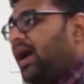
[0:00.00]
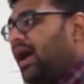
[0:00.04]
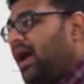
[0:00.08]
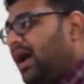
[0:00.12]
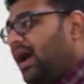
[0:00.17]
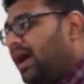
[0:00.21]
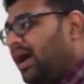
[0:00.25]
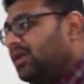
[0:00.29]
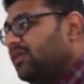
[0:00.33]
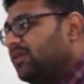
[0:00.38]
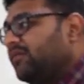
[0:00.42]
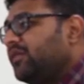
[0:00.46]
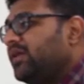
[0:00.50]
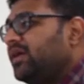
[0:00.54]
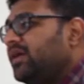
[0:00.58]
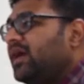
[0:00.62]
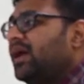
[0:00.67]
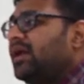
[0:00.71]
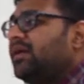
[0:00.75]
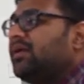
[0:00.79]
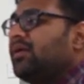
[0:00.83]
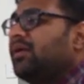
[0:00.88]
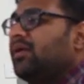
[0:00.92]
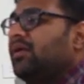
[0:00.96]
and we
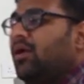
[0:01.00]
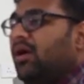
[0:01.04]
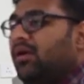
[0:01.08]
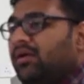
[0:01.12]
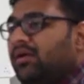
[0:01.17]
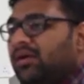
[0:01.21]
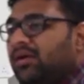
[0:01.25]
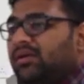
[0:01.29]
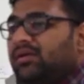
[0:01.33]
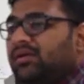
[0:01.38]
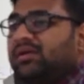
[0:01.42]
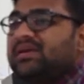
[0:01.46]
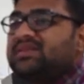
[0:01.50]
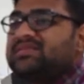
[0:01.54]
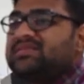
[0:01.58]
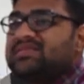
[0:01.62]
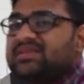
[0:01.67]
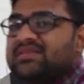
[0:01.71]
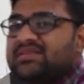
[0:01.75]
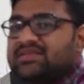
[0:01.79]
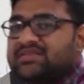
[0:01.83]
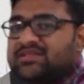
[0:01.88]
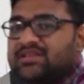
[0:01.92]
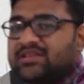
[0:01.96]
had recorded ECG